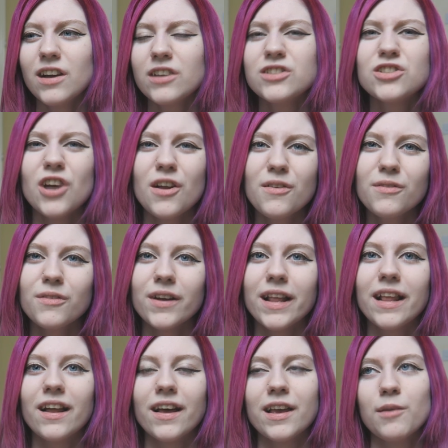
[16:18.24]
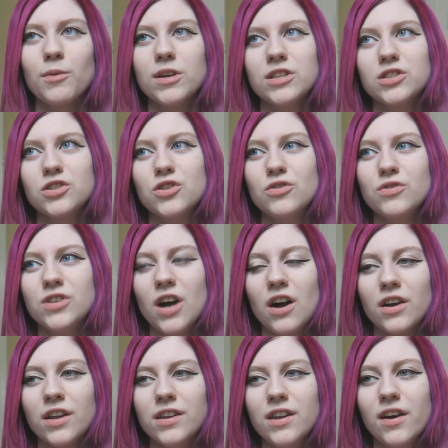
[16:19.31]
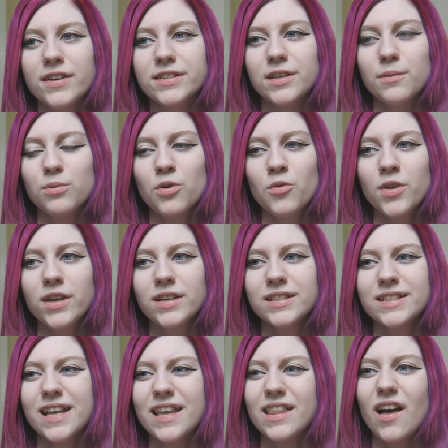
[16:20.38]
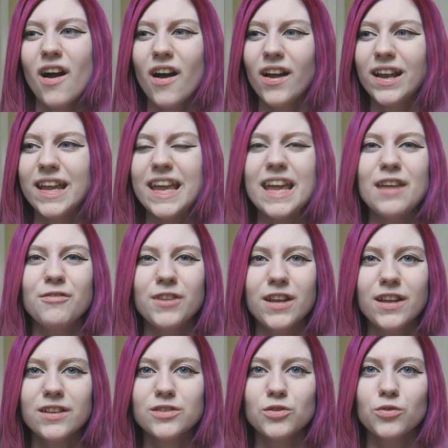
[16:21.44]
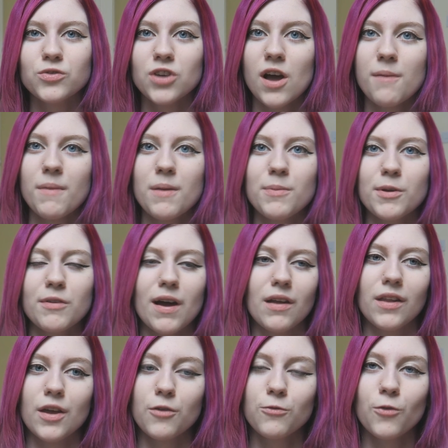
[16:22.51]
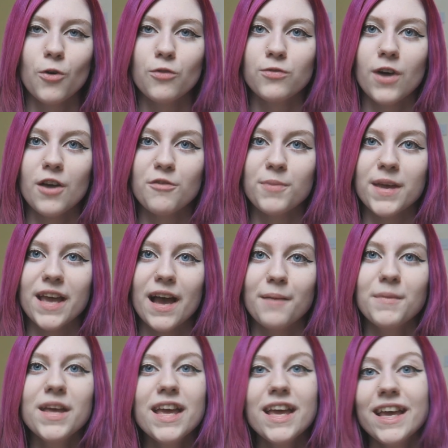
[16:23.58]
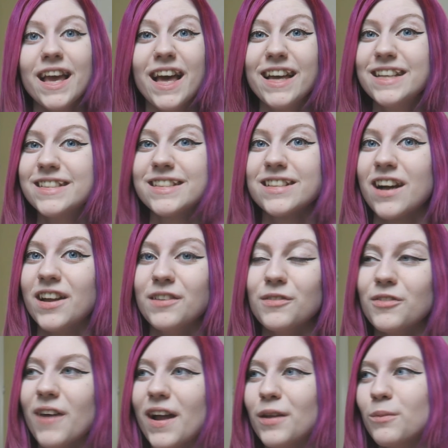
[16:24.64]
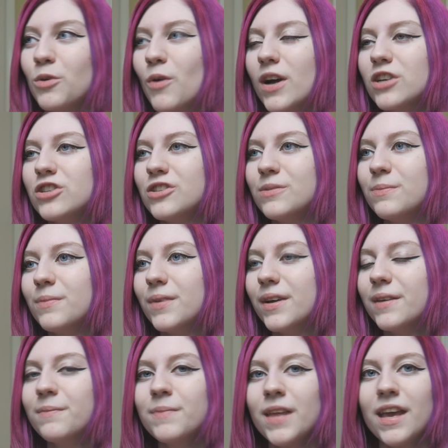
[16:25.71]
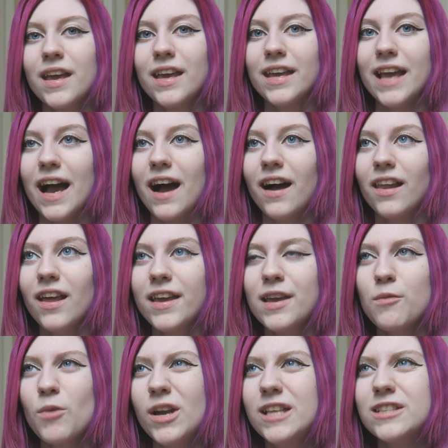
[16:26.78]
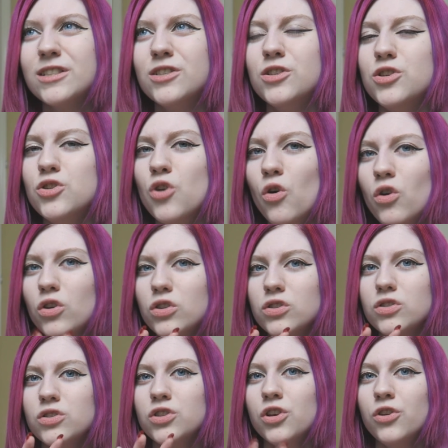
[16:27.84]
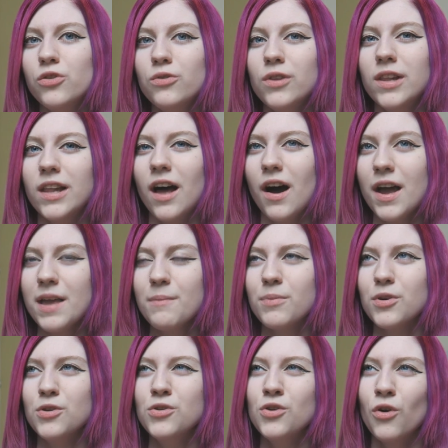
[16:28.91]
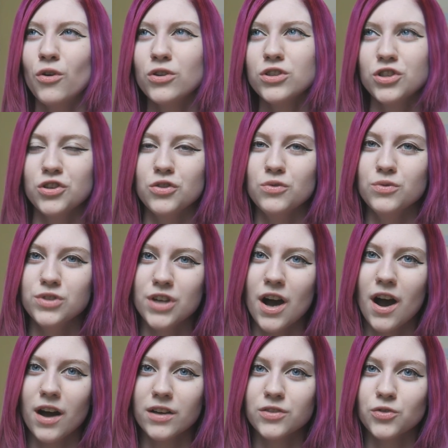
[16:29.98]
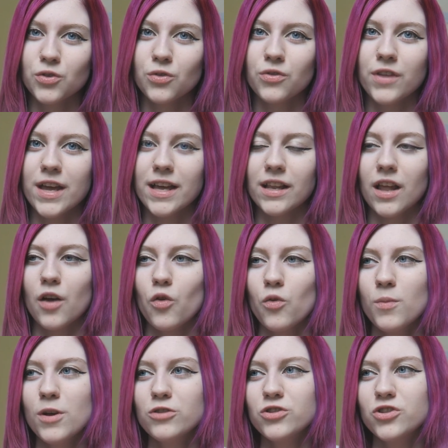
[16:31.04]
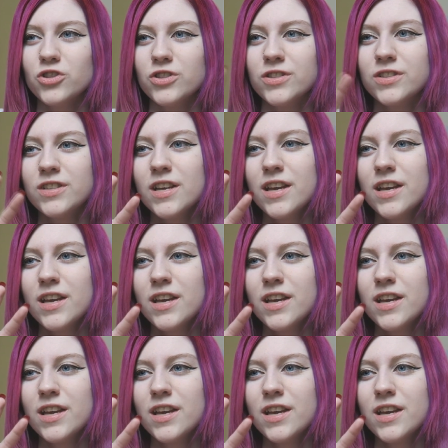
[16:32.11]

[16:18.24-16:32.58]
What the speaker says: I don't really like it when it's too dark at night, so I'm probably going to say the early evening sort of time, maybe around like 4 or 5 p.m. Yeah, it's kind of a random question, but yeah, I like it when it's not too light but not too dark sort of thing, like almost just